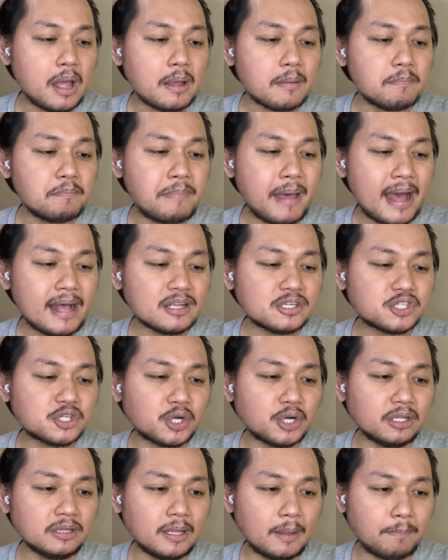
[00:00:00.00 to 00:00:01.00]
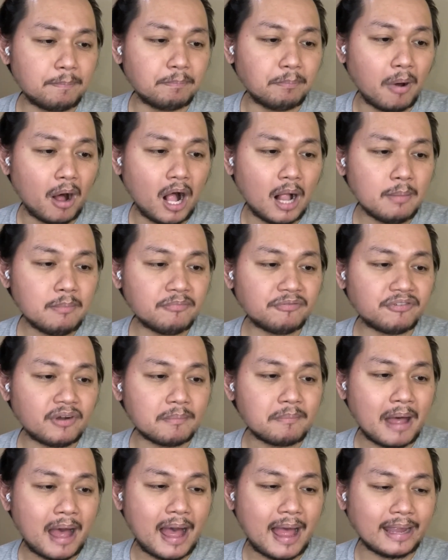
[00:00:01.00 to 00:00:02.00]
Badger Lip Balm
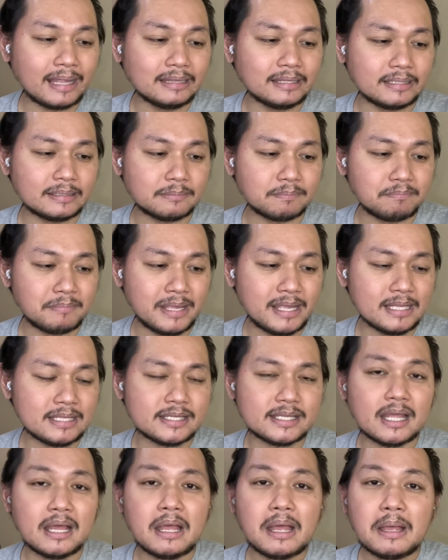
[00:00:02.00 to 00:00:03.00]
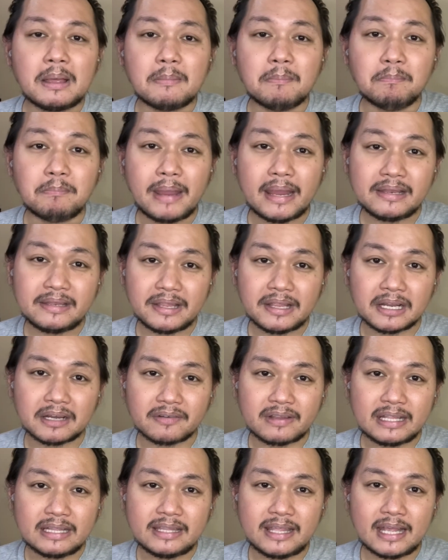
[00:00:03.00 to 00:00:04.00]
from Highland Mint. Main
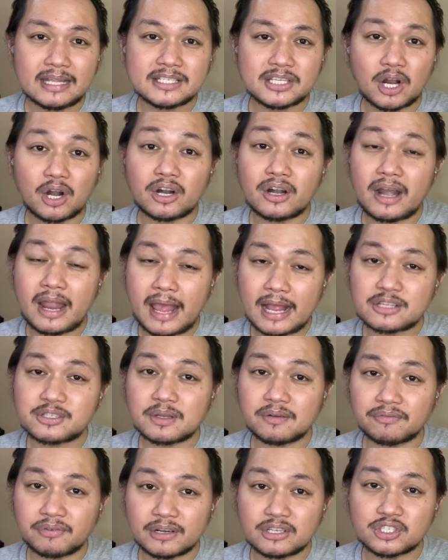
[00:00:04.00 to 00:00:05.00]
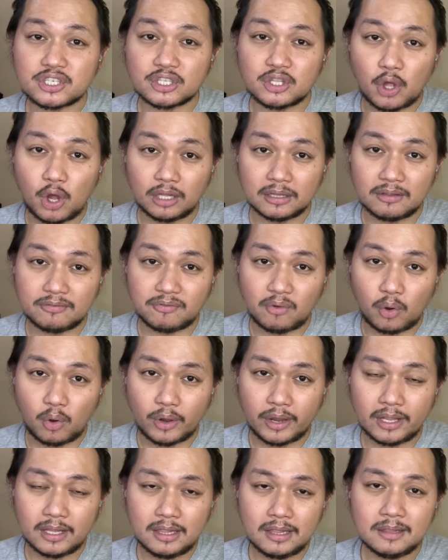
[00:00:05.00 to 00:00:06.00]
ingredients are extra virgin olive
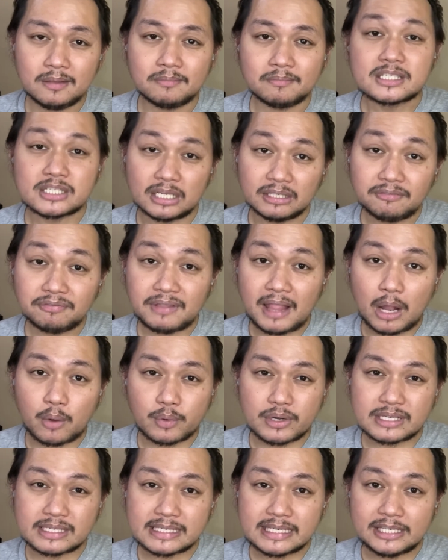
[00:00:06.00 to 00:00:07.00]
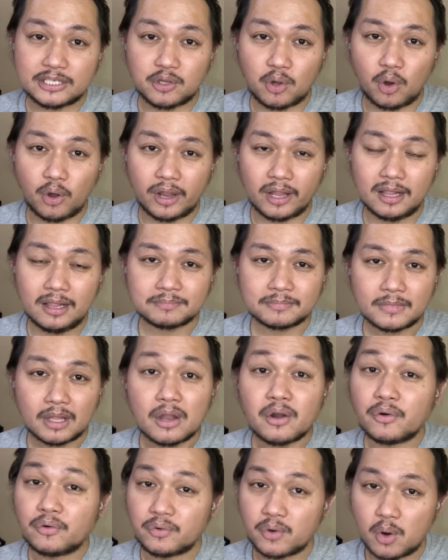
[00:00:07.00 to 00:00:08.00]
oil, sunflower seed oil,
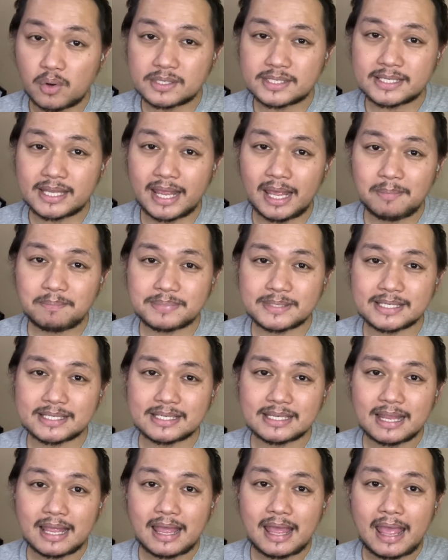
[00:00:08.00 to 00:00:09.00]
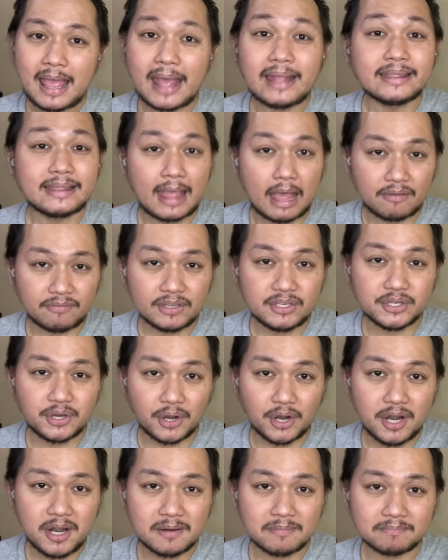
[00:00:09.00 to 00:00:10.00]
rose hips, and
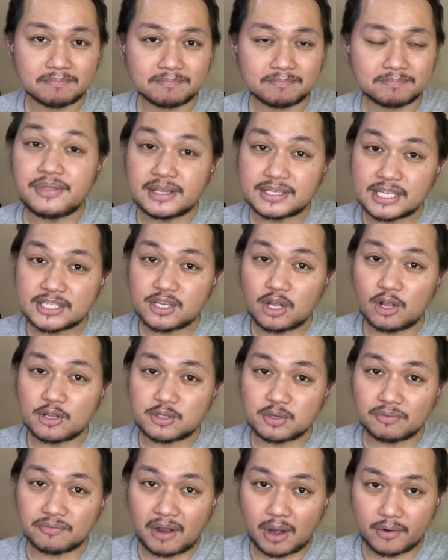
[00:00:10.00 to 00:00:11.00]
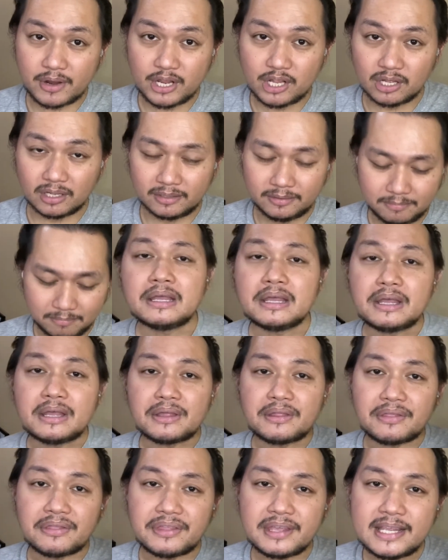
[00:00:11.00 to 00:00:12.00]
lavender. This is also very good.
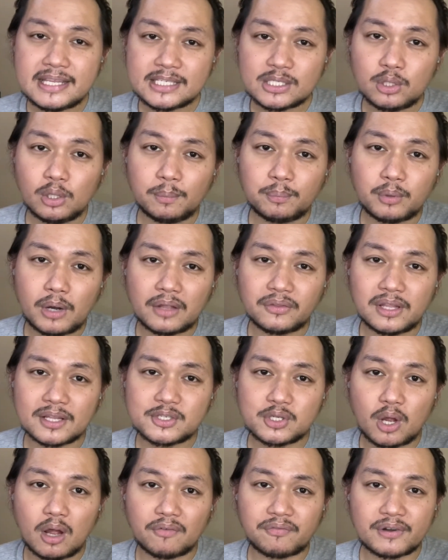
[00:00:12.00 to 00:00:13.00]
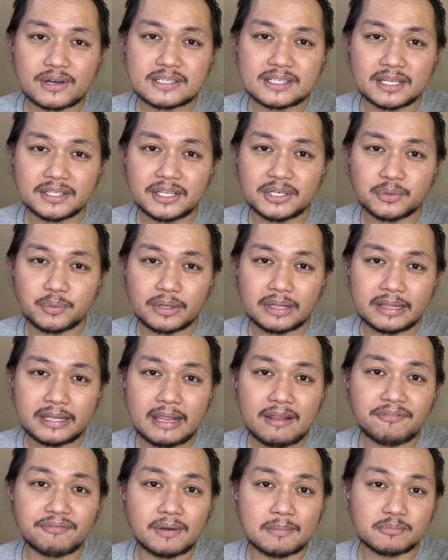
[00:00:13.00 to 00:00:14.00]
These two products offer sudden
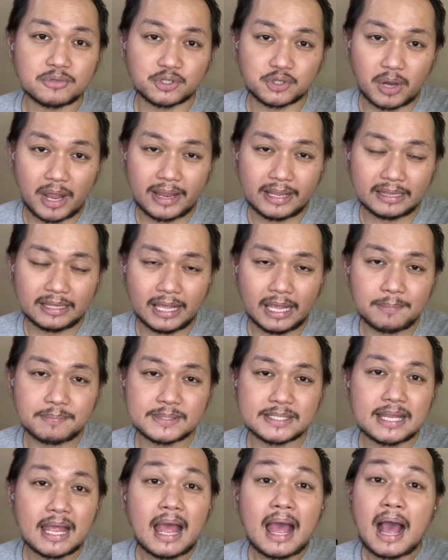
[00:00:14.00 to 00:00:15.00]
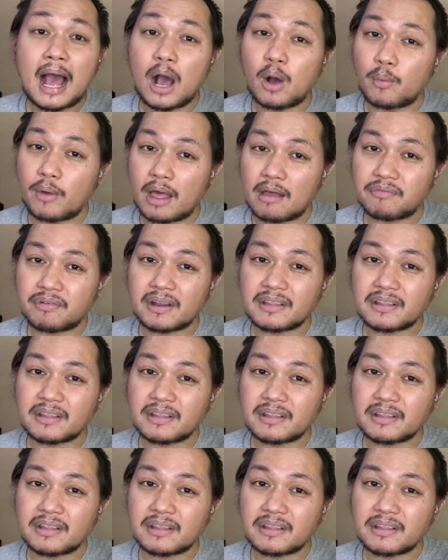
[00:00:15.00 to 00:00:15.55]
relief from dry lips, however,